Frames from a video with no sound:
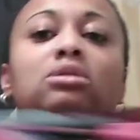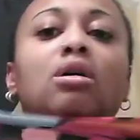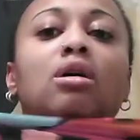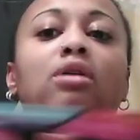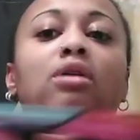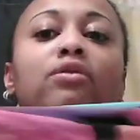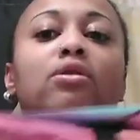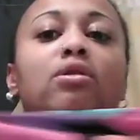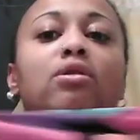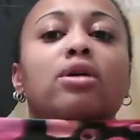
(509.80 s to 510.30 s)

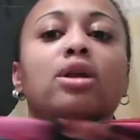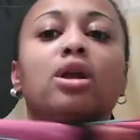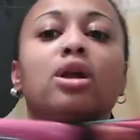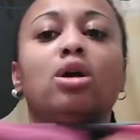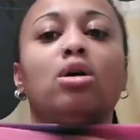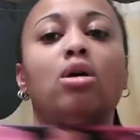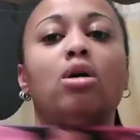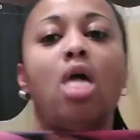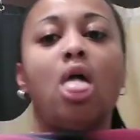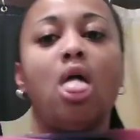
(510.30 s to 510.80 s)
scarf on
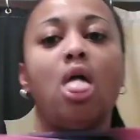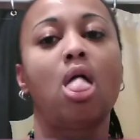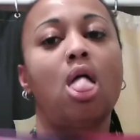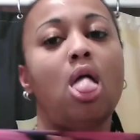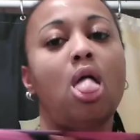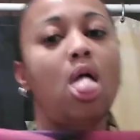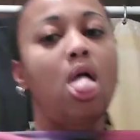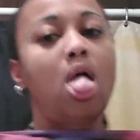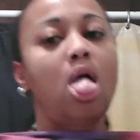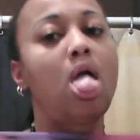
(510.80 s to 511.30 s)
here.
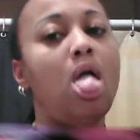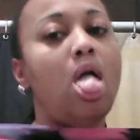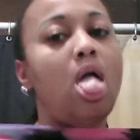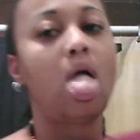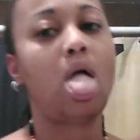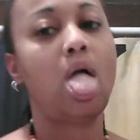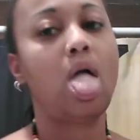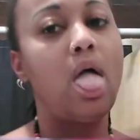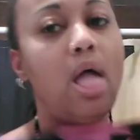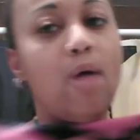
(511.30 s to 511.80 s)

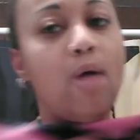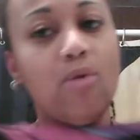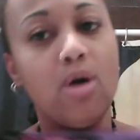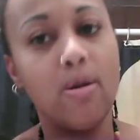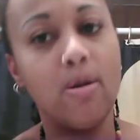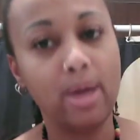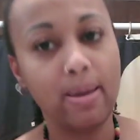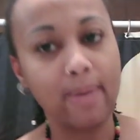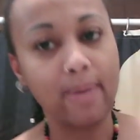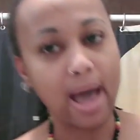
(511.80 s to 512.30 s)
And
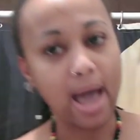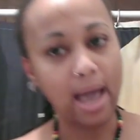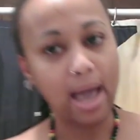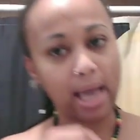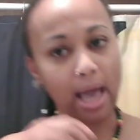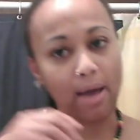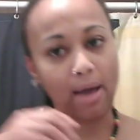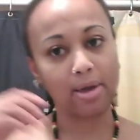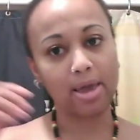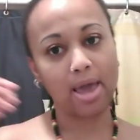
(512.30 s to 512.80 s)
we'll be
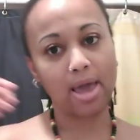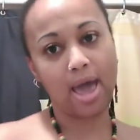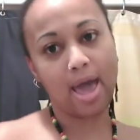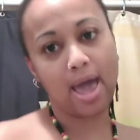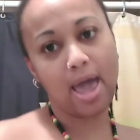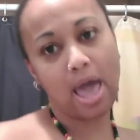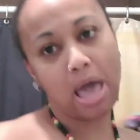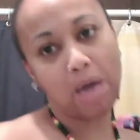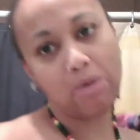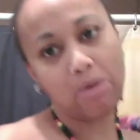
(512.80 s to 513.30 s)
back. Okay,